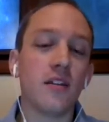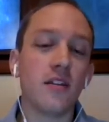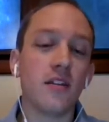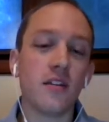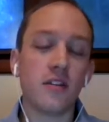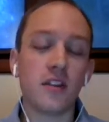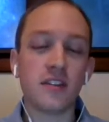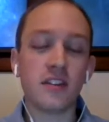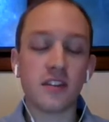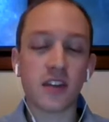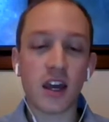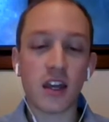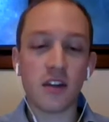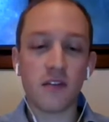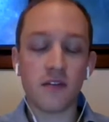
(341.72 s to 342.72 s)
this is
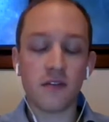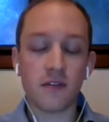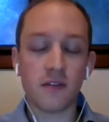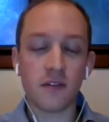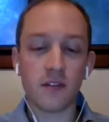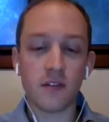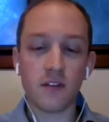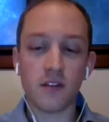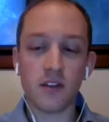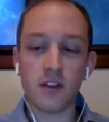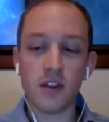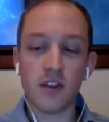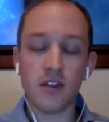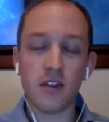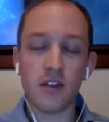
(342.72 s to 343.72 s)
kind of
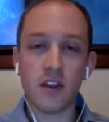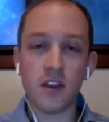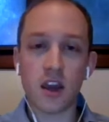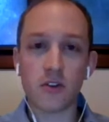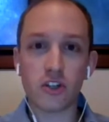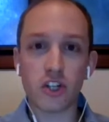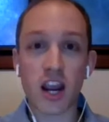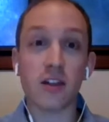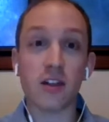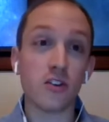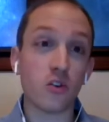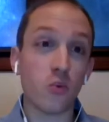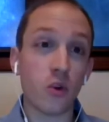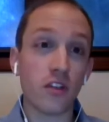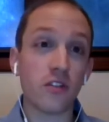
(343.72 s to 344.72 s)
the other
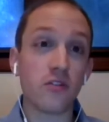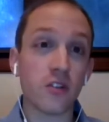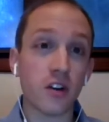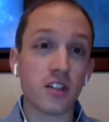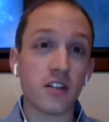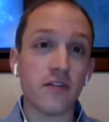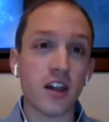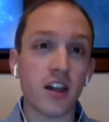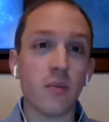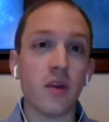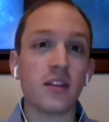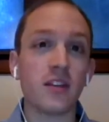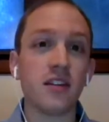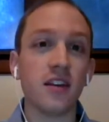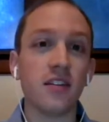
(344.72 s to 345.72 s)
challenge with drug
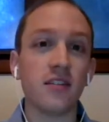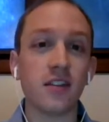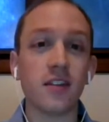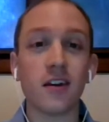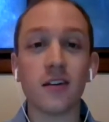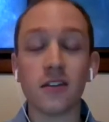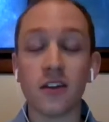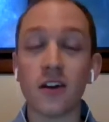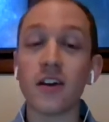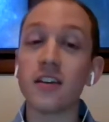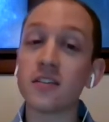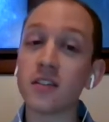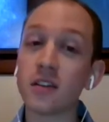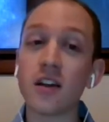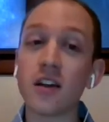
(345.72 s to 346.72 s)
development, is that there
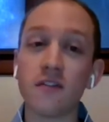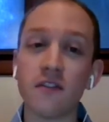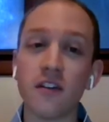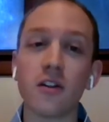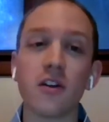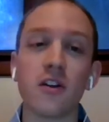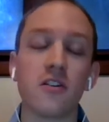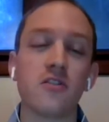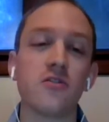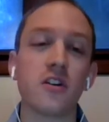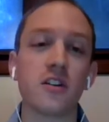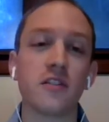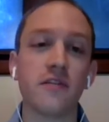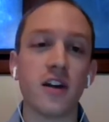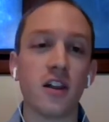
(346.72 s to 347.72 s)
is a lot of failure in
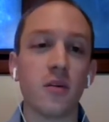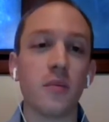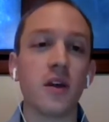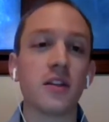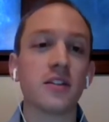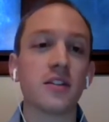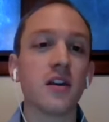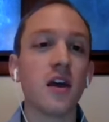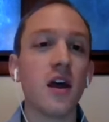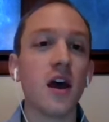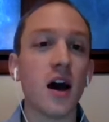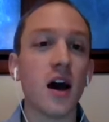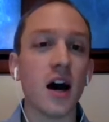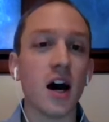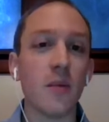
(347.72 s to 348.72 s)
drug development.
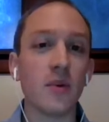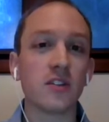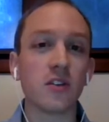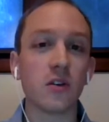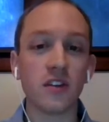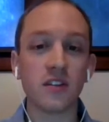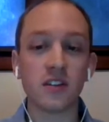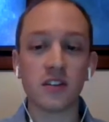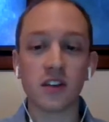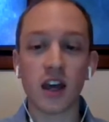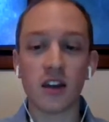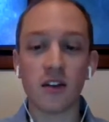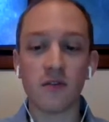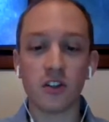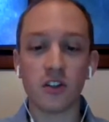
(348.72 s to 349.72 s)
And so this is
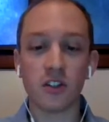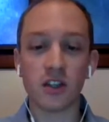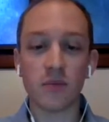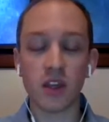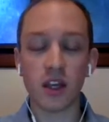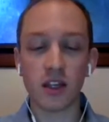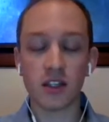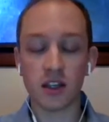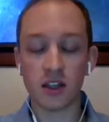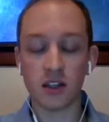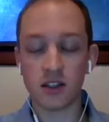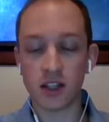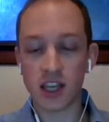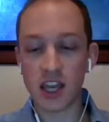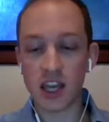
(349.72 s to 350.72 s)
kind of just something to
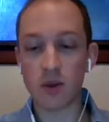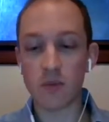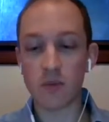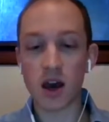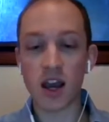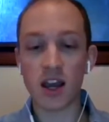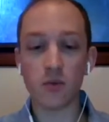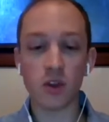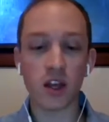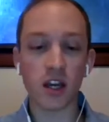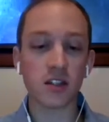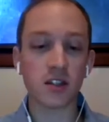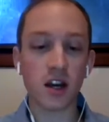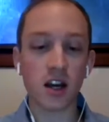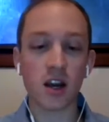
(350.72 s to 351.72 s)
keep in mind. We like
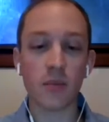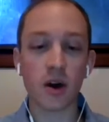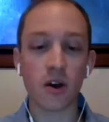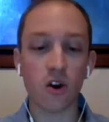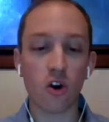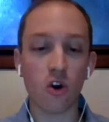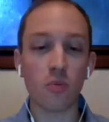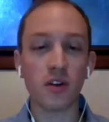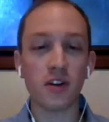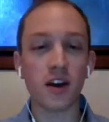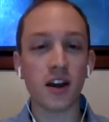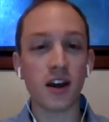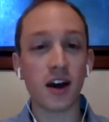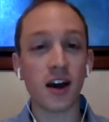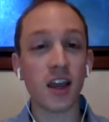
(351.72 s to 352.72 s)
to talk about hope and
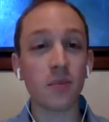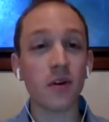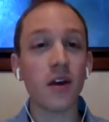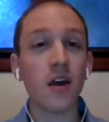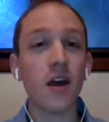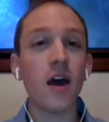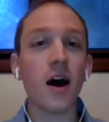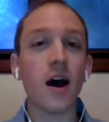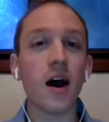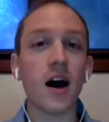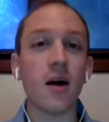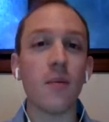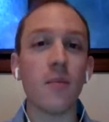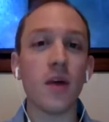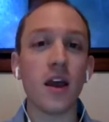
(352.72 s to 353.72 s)
not hype,
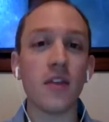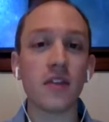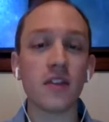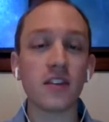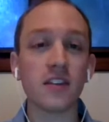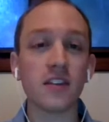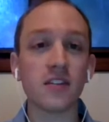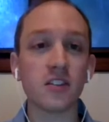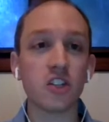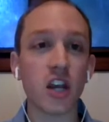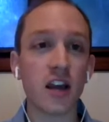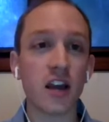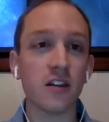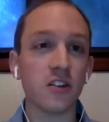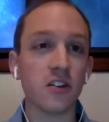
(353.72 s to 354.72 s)
and that this is a
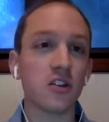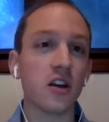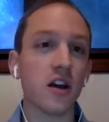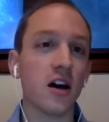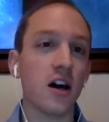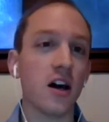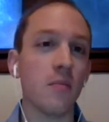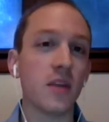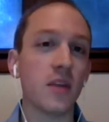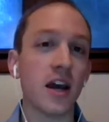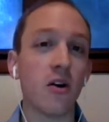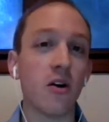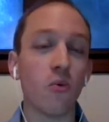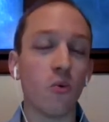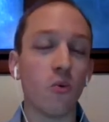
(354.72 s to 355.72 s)
challenge.
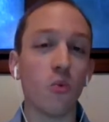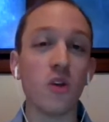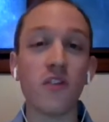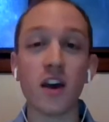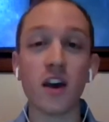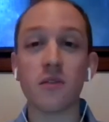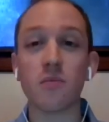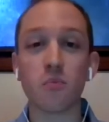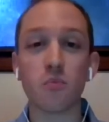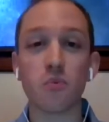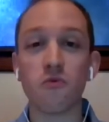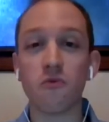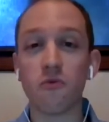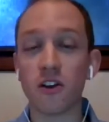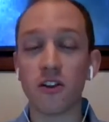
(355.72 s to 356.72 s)
Now, we've had
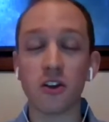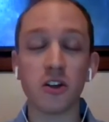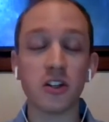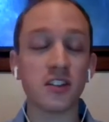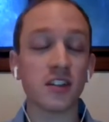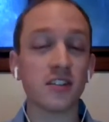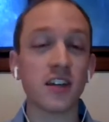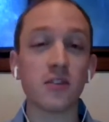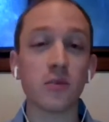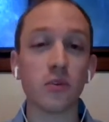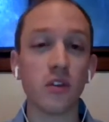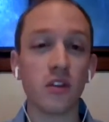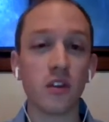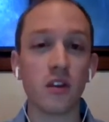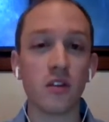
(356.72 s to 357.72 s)
fairly good success
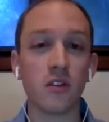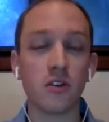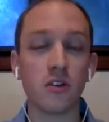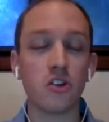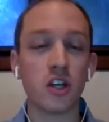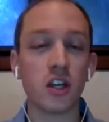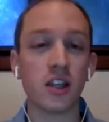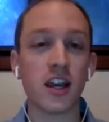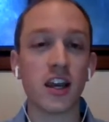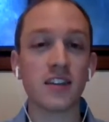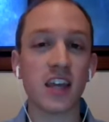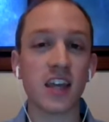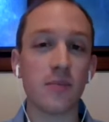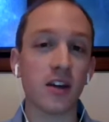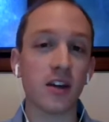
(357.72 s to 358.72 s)
within the Duchenne
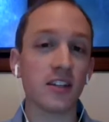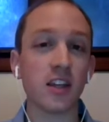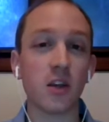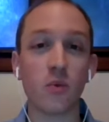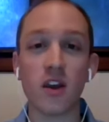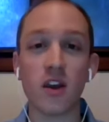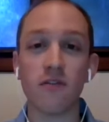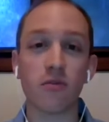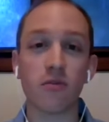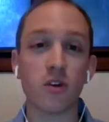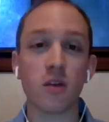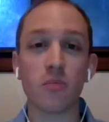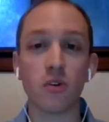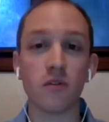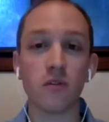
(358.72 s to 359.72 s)
landscape. Like I said, we have 3
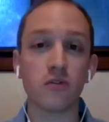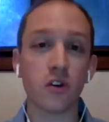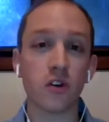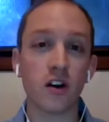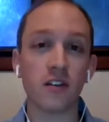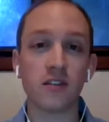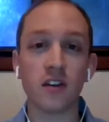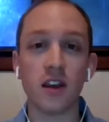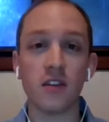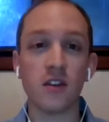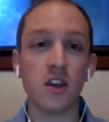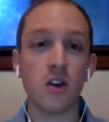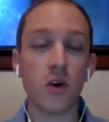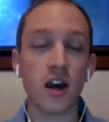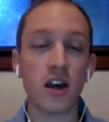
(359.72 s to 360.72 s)
approved drugs in the
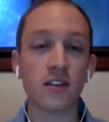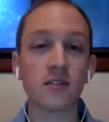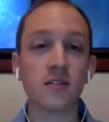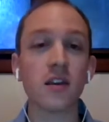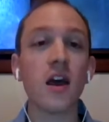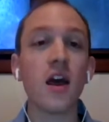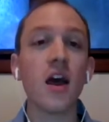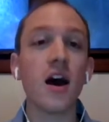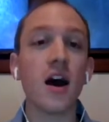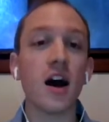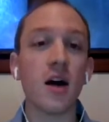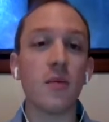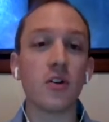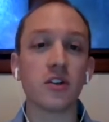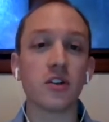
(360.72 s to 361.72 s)
US.
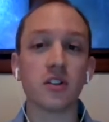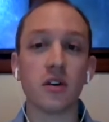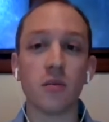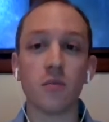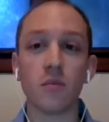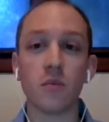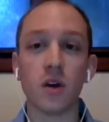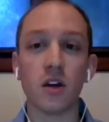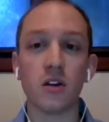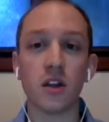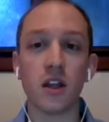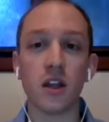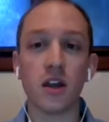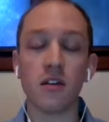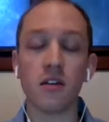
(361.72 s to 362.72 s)
There's some
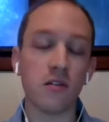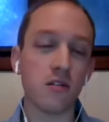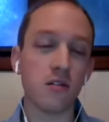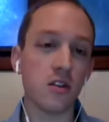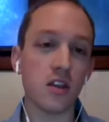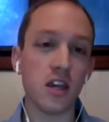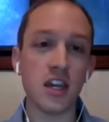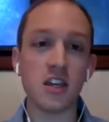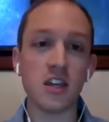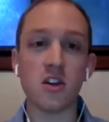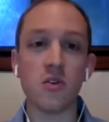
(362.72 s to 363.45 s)
in the EU